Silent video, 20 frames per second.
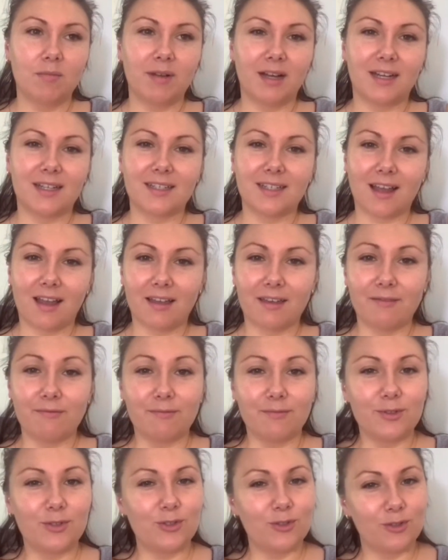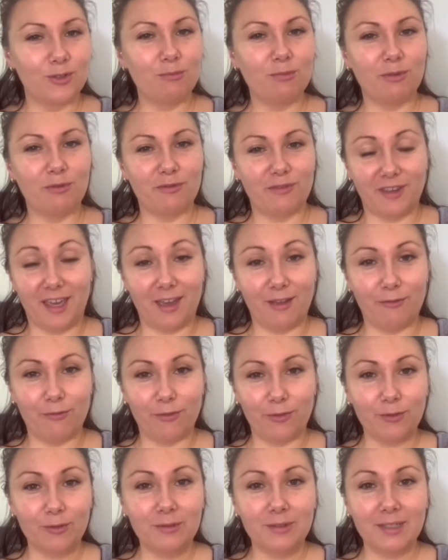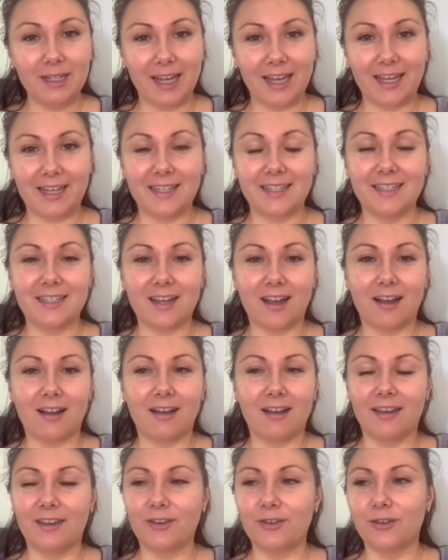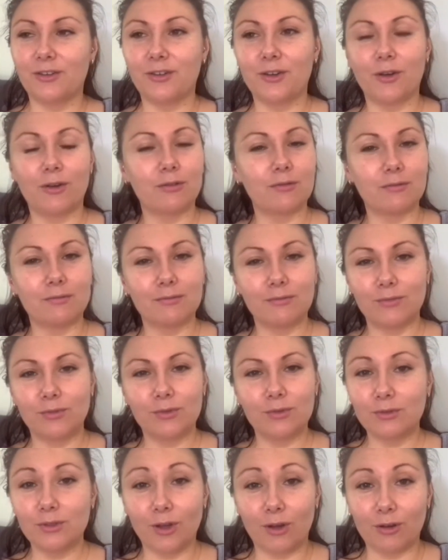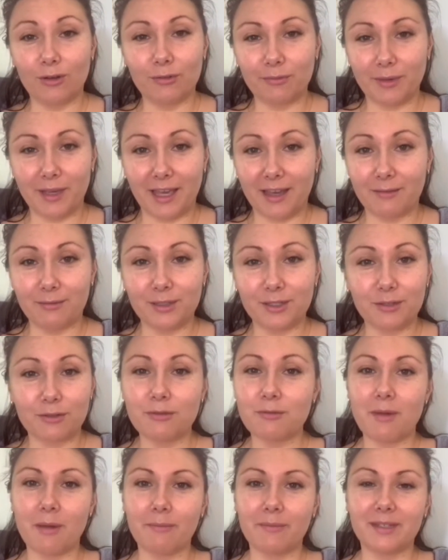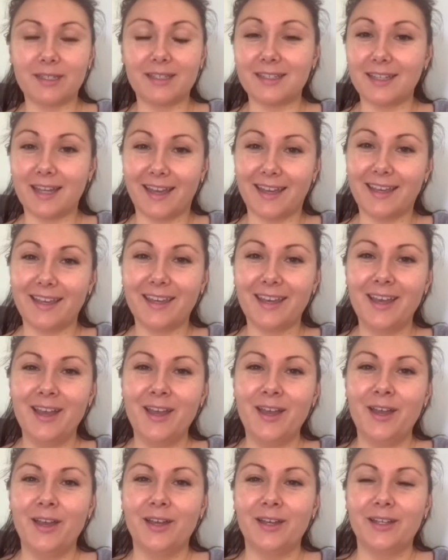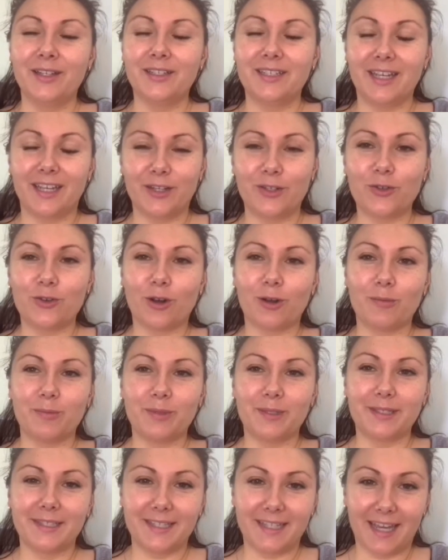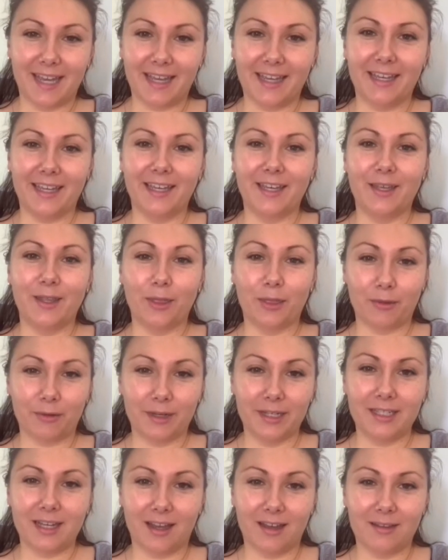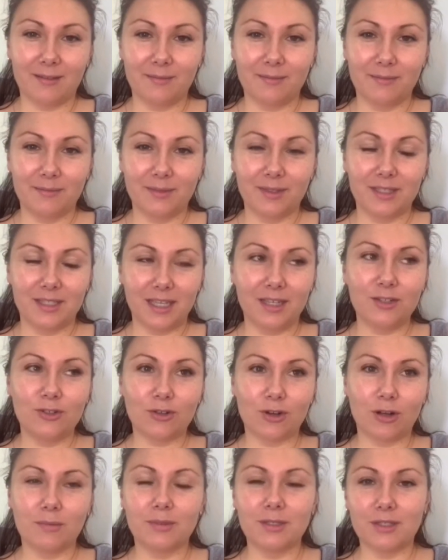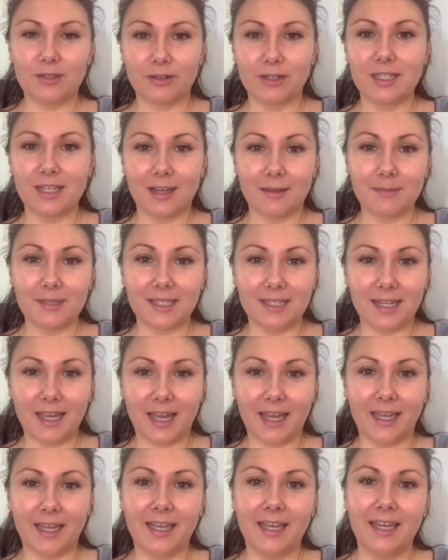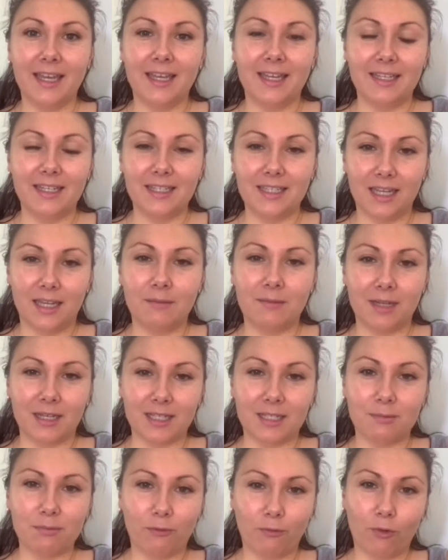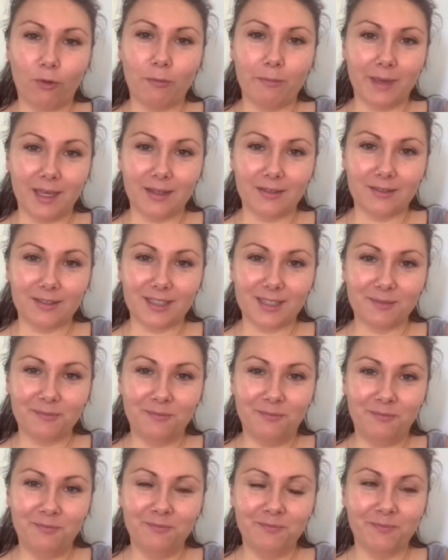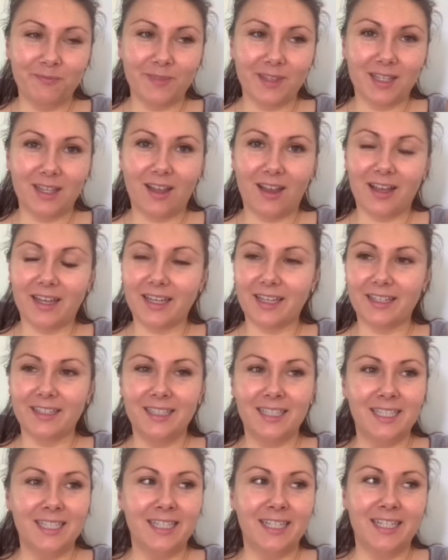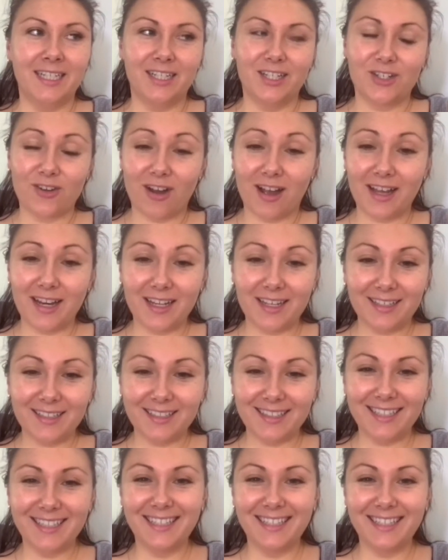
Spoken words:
but I'm super forgetful and I will not be able to remember to take 10 drops a day, 10 drops 3 times a day, 10 minutes before meals. Like, tried it,